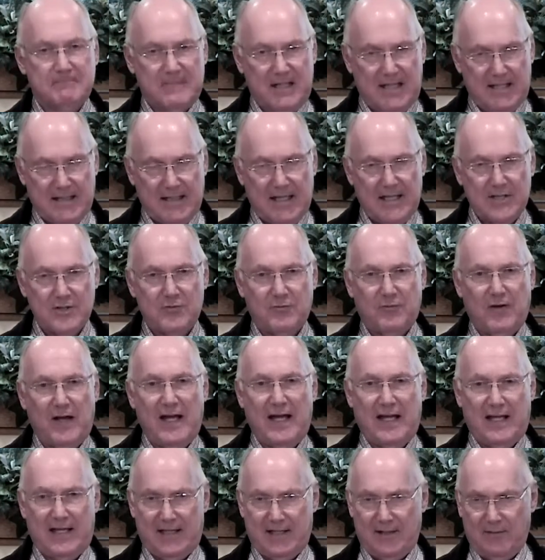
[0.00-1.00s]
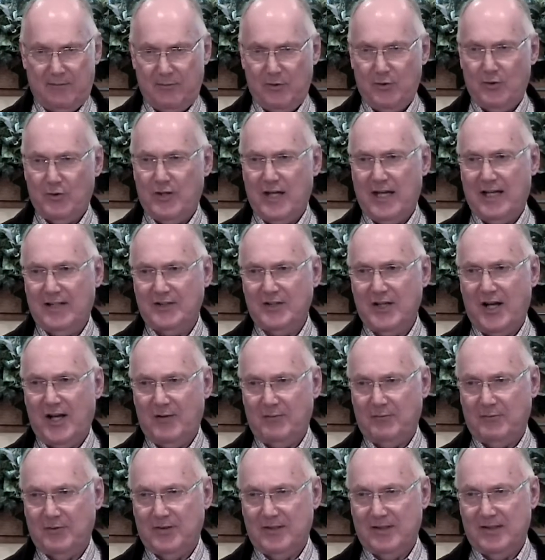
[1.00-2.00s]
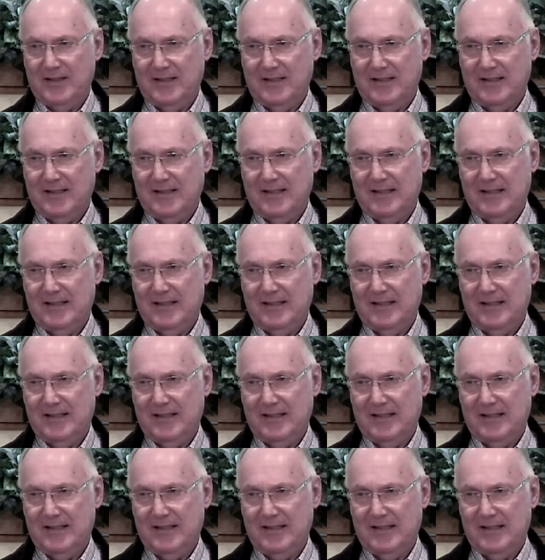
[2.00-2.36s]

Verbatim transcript: and that's fine if you're that confident.